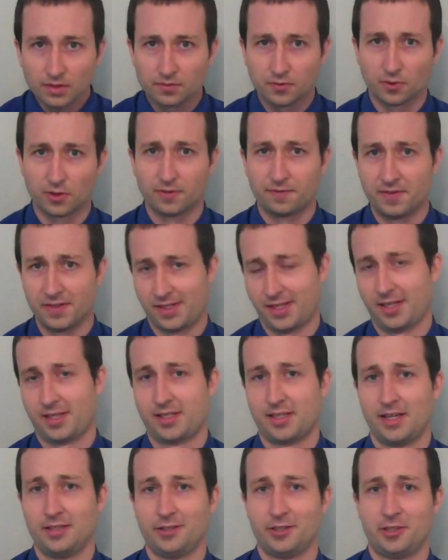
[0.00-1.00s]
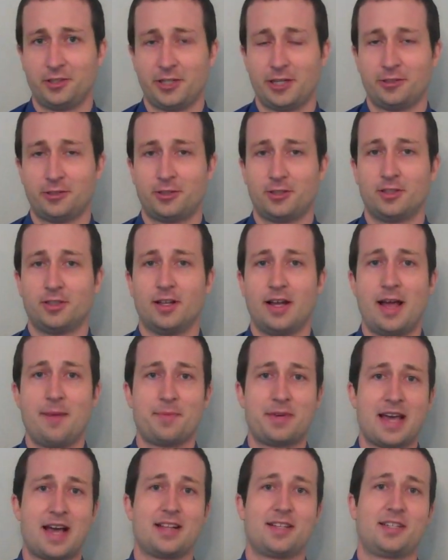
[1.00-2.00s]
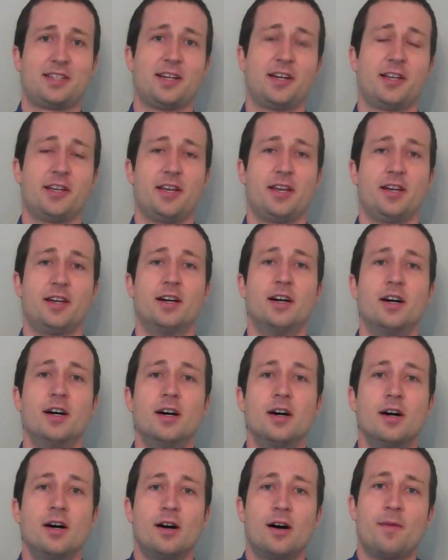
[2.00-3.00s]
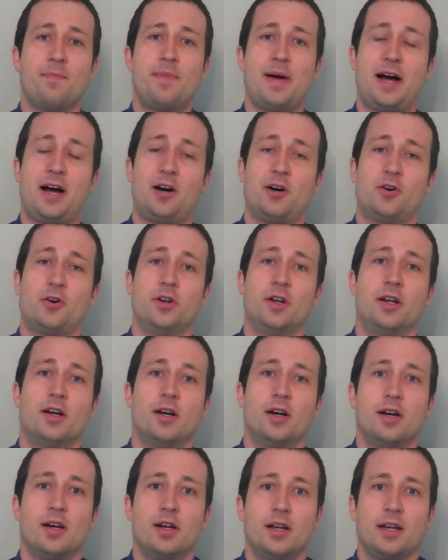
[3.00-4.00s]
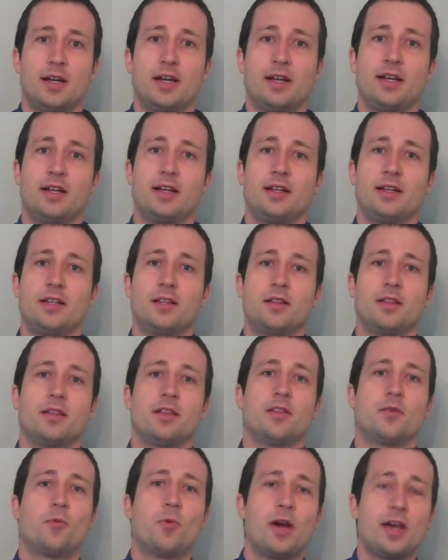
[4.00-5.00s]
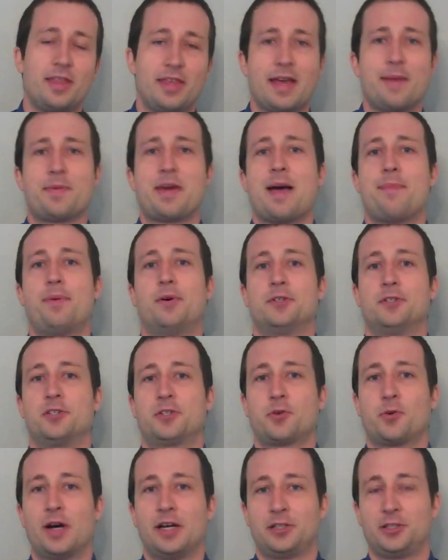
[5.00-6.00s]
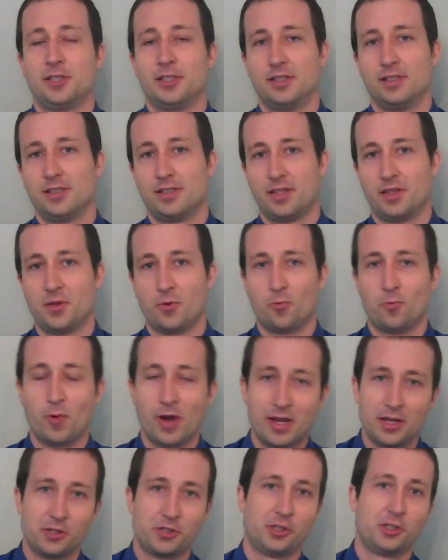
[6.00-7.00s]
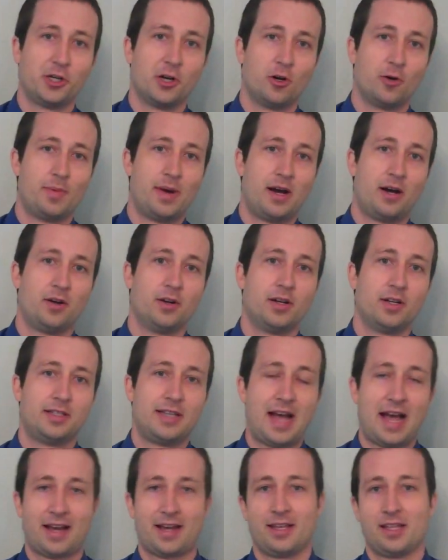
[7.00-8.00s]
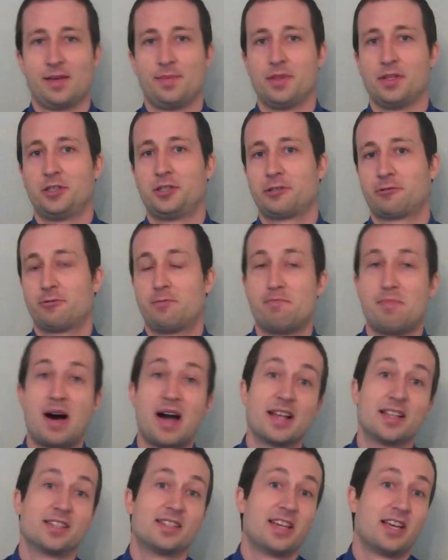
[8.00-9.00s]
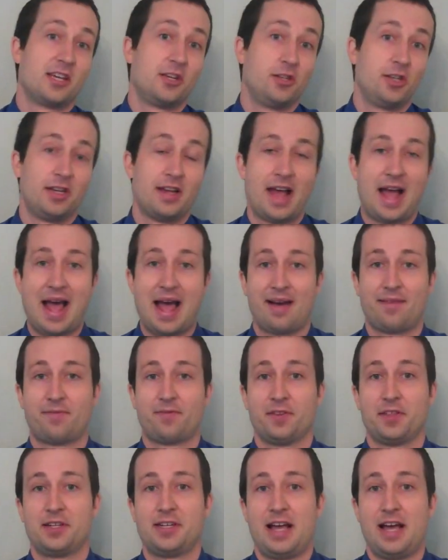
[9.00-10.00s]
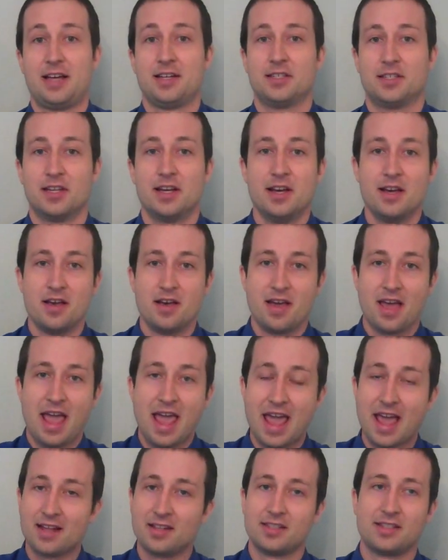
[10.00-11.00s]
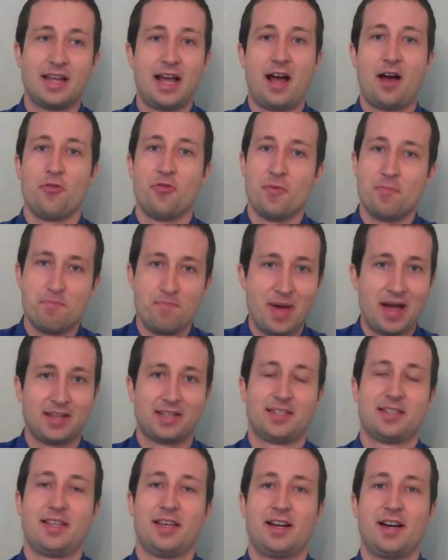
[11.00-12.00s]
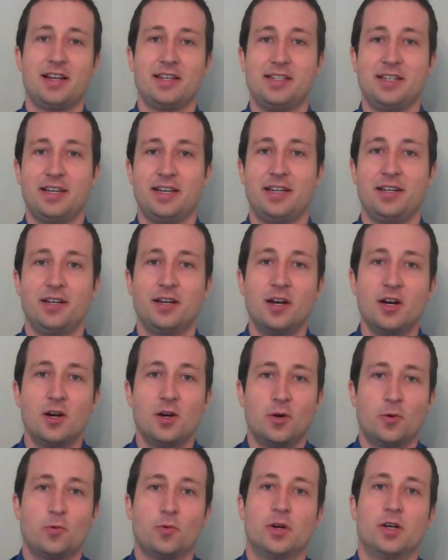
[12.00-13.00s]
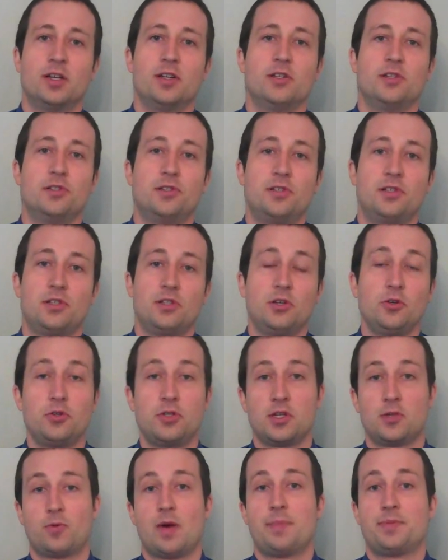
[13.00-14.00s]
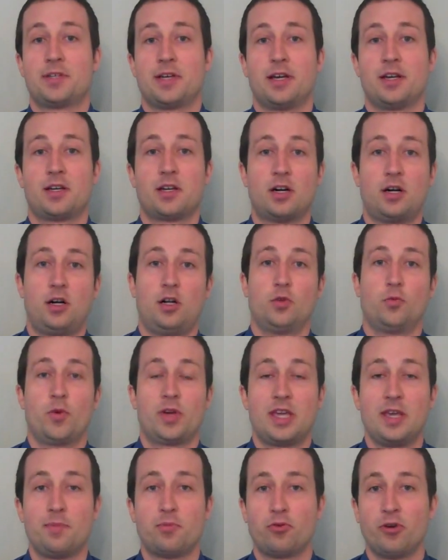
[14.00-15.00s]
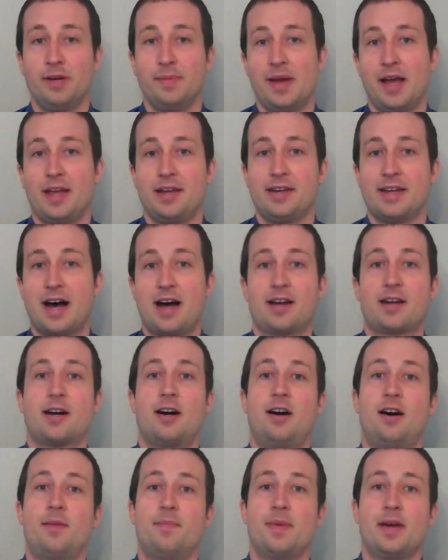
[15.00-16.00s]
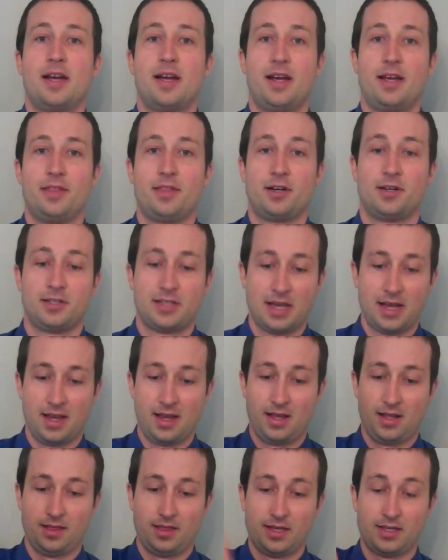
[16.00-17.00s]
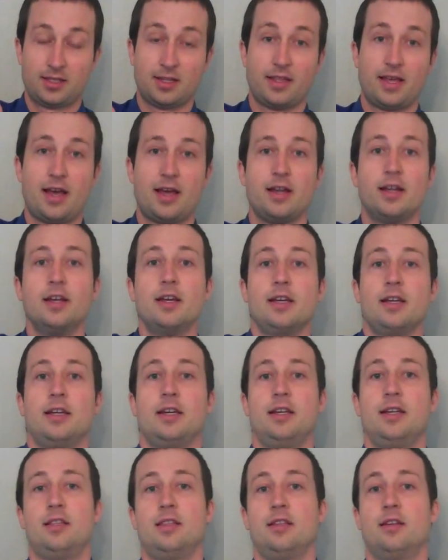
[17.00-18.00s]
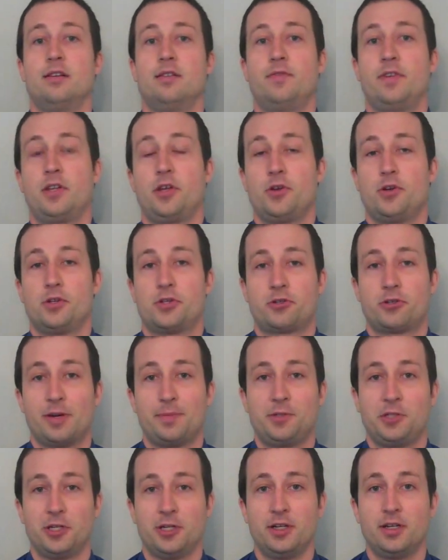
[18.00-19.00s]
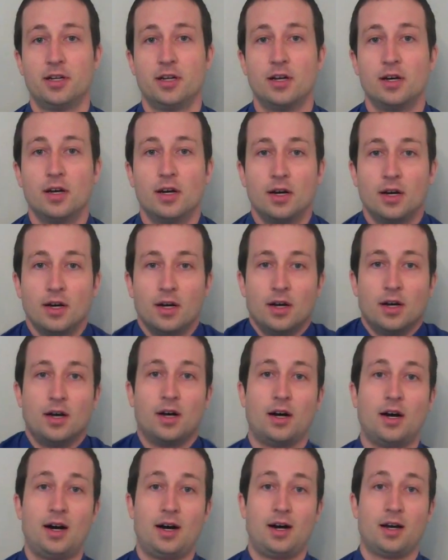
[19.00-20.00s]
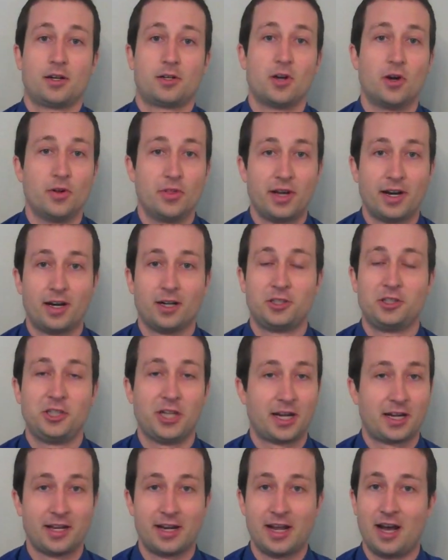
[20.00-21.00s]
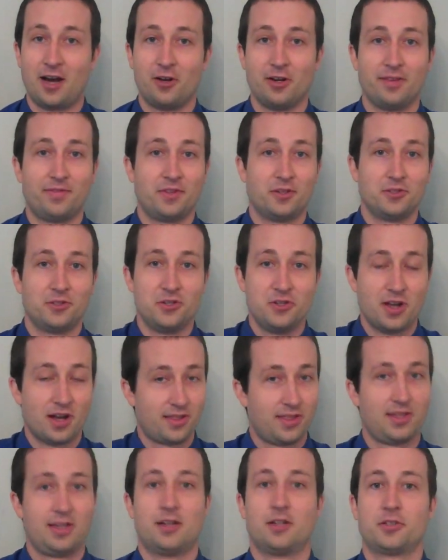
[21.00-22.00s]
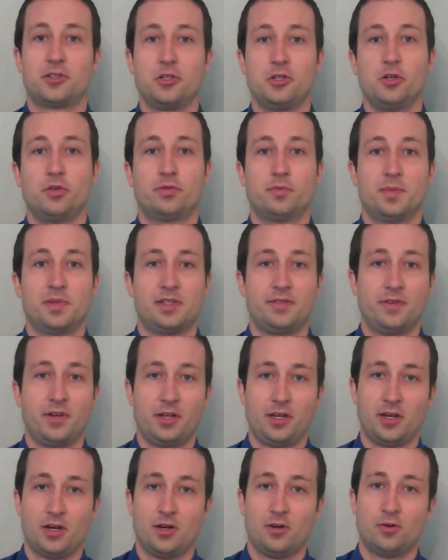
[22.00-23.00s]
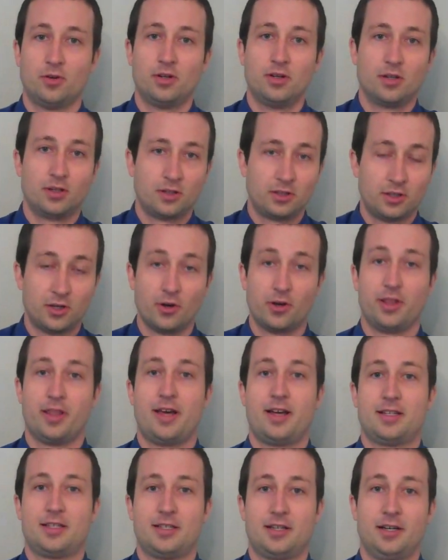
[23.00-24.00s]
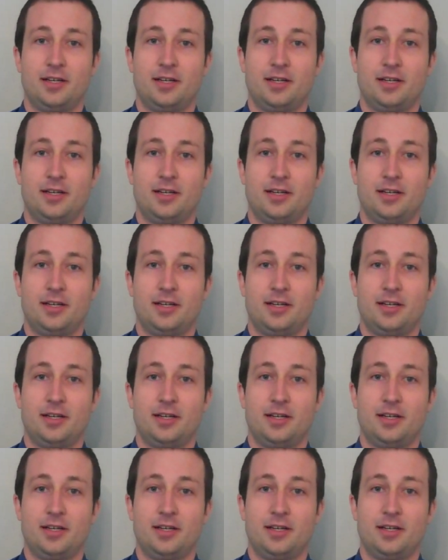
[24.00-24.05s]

for physics and just general MCAT studying about the way the MCAT poses questions and the way you should go about attacking them and the general mindset you need to have for the test. Hands down, the best thing I did was use this website called wikipremed.com and there's a link to that in the video description. Uh, go there, check it out. If there's nothing else you do from this video, go to that